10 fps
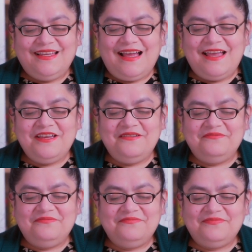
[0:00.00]
I
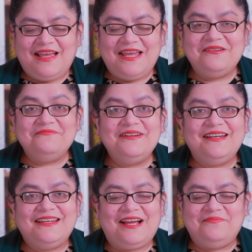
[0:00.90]
am
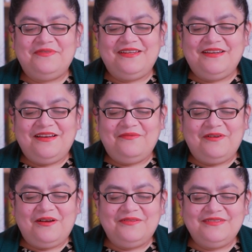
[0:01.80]
really happy
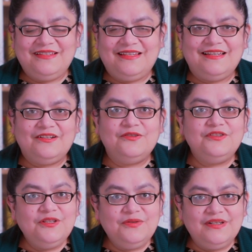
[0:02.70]
about
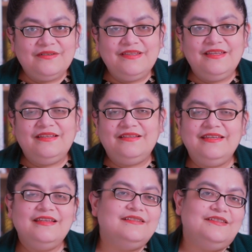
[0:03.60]
continuing reading D.